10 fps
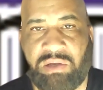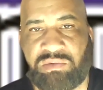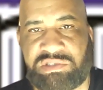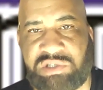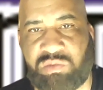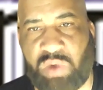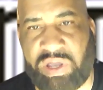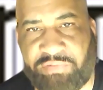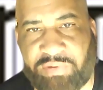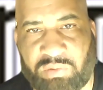Was
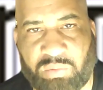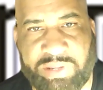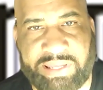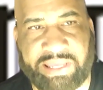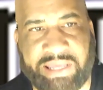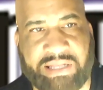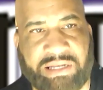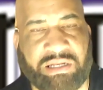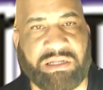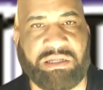away for the
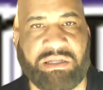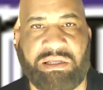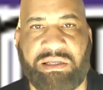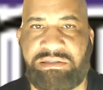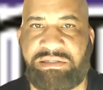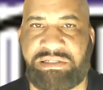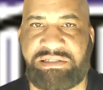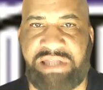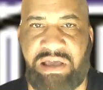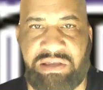weekend.
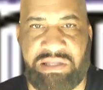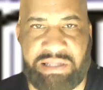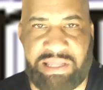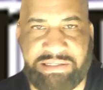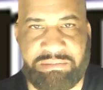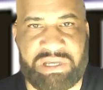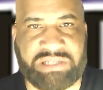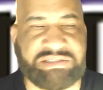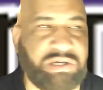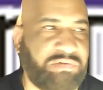Just now collecting
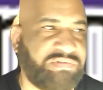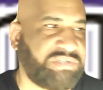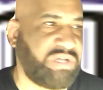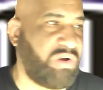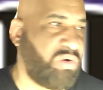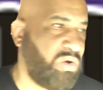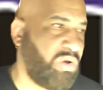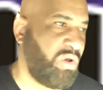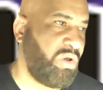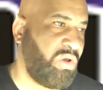myself. So
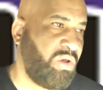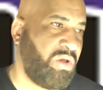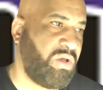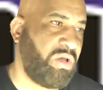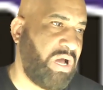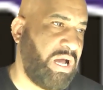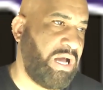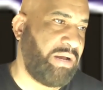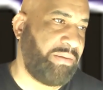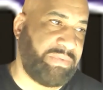
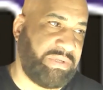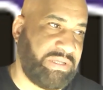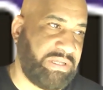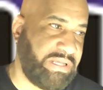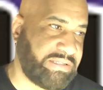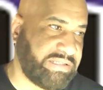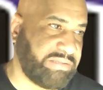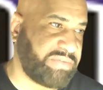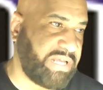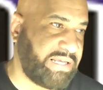um it
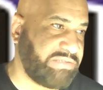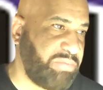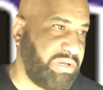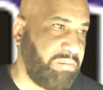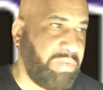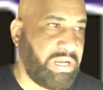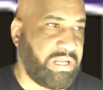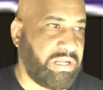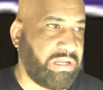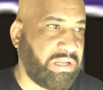seems like it's been a
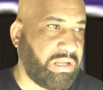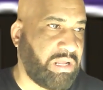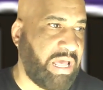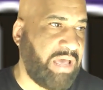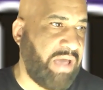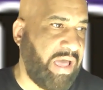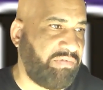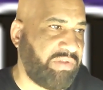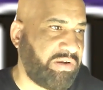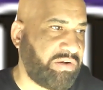minute.
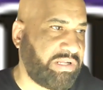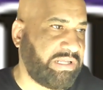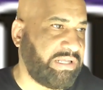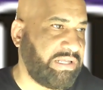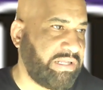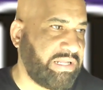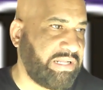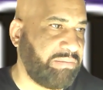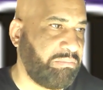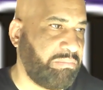I've literally
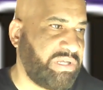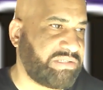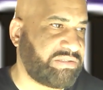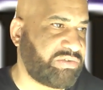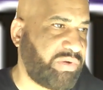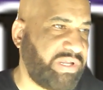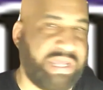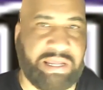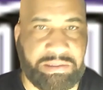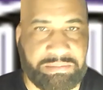missed 3
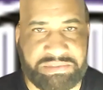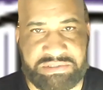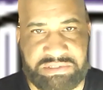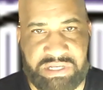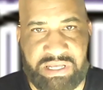games.